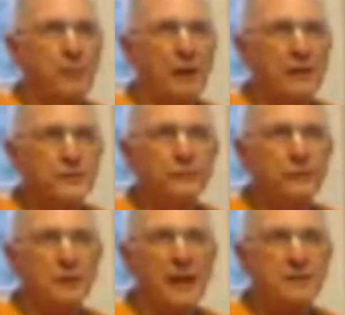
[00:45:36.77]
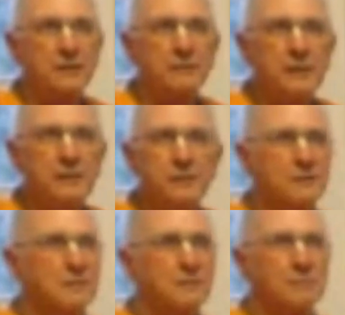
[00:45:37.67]
by sinful
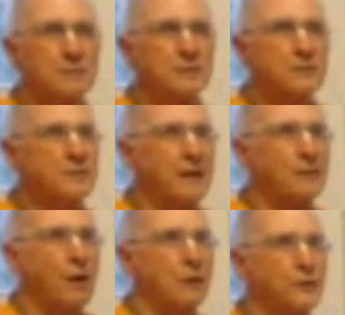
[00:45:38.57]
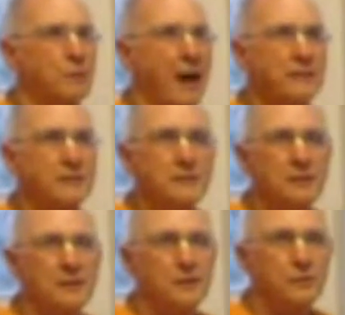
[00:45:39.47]
activities. It's not at all attracted
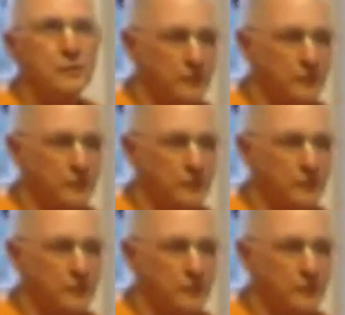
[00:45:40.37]
to